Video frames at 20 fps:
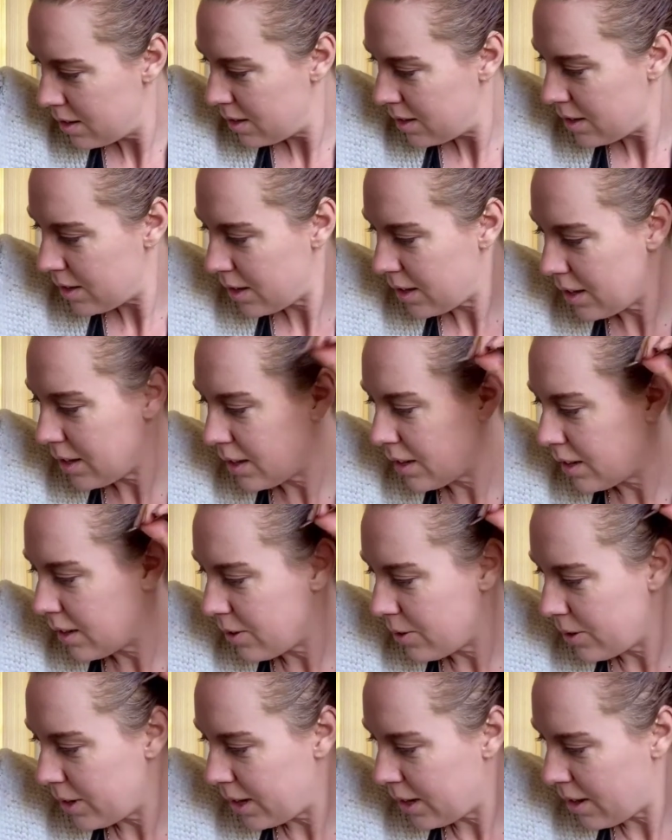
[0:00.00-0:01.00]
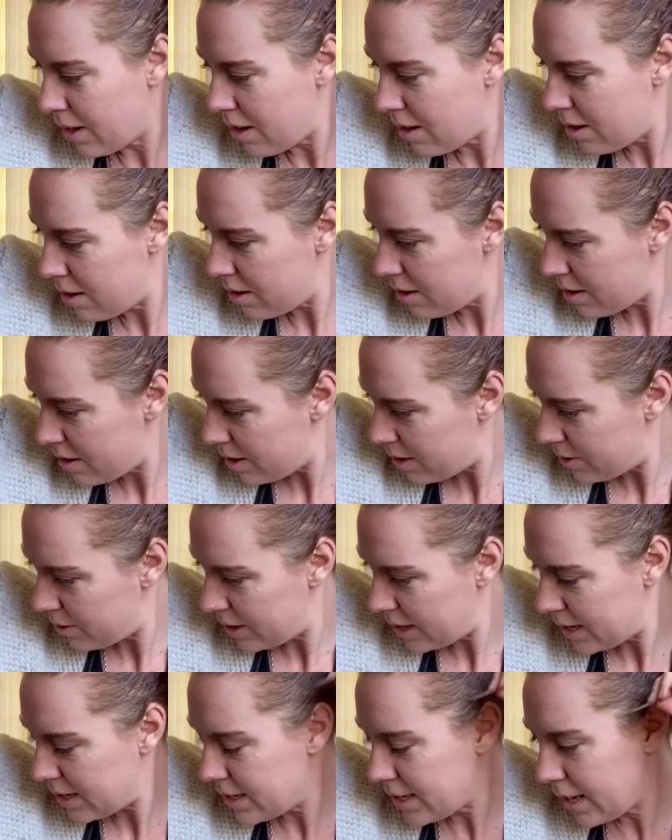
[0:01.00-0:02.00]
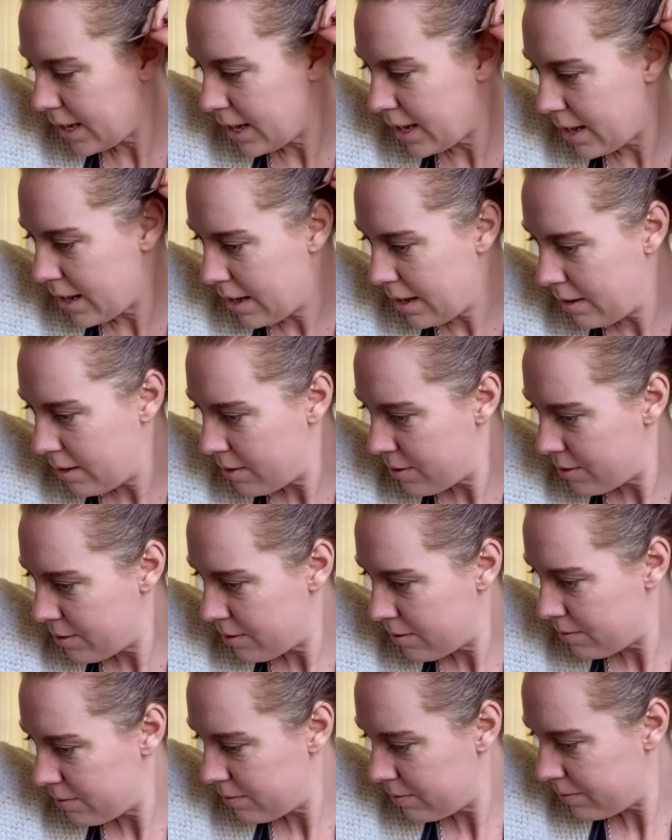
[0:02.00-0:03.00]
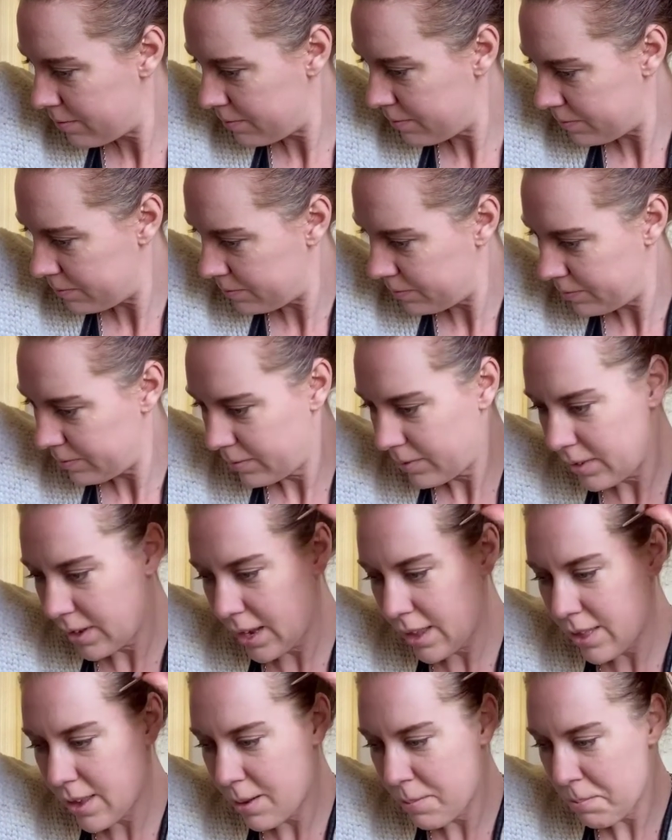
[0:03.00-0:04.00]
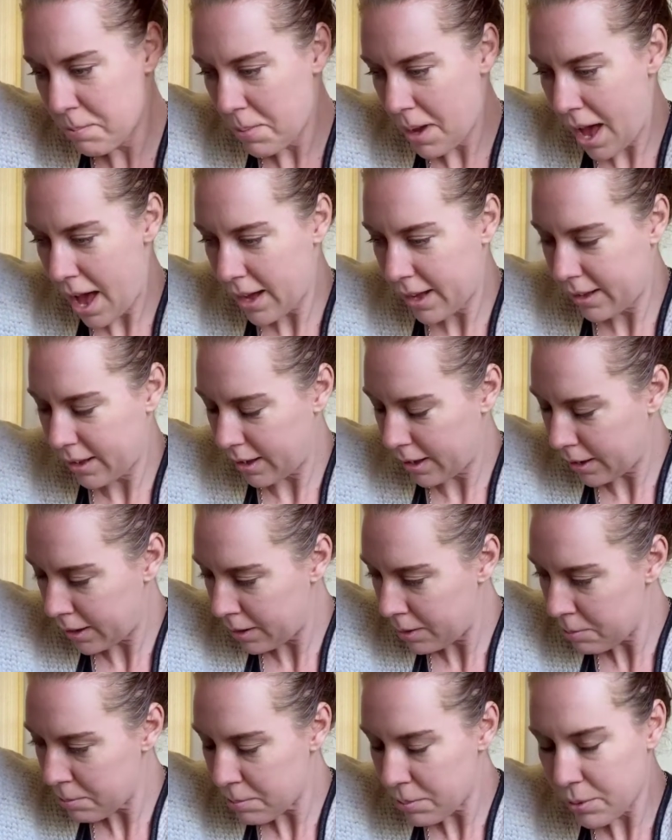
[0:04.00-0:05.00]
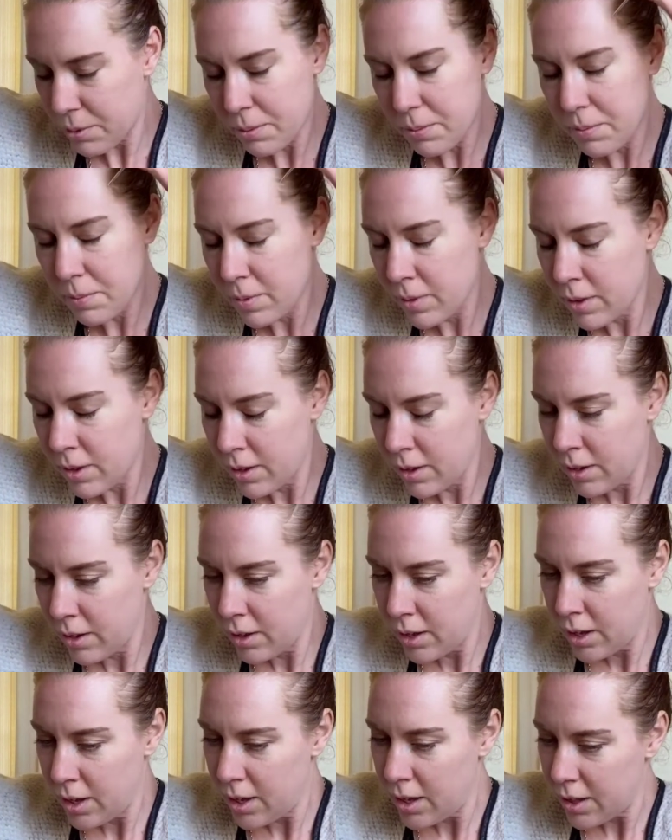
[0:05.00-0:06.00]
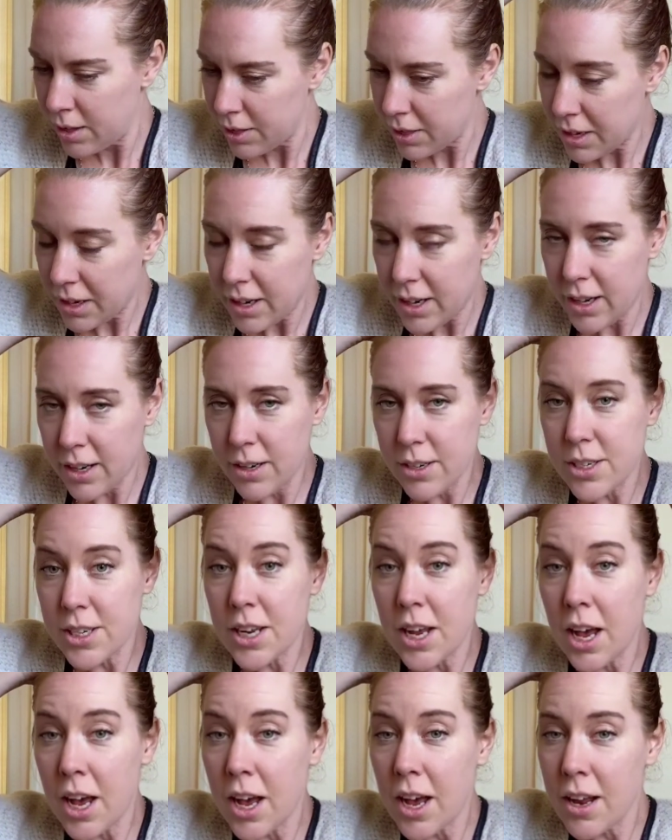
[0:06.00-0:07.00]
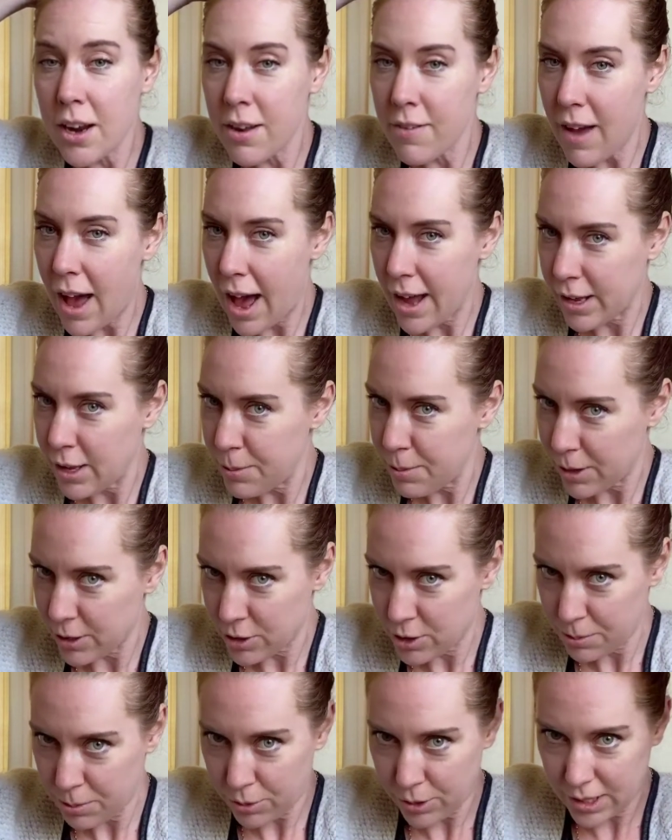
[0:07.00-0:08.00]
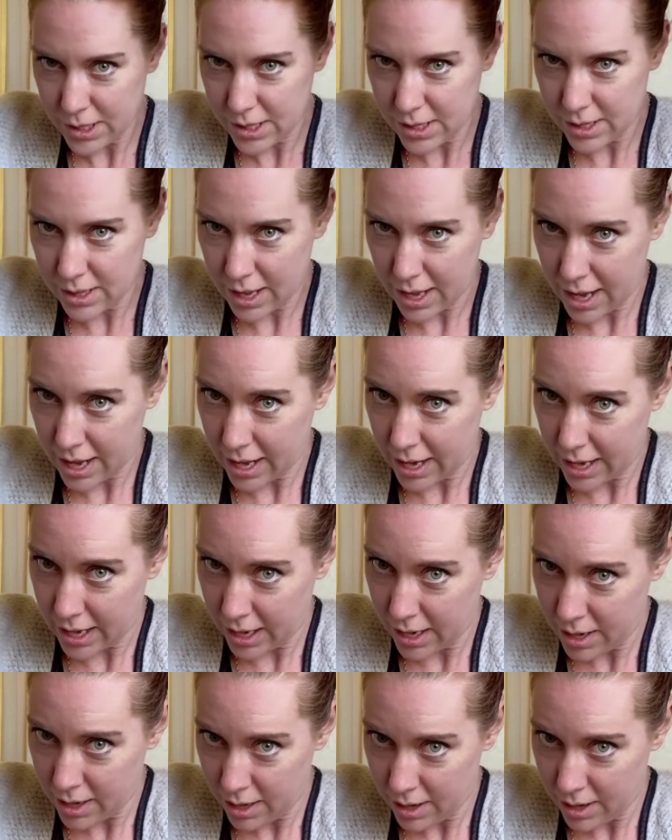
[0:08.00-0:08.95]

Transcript: and going all the way down, and then back up. There are a ton of acupuncture points in the head,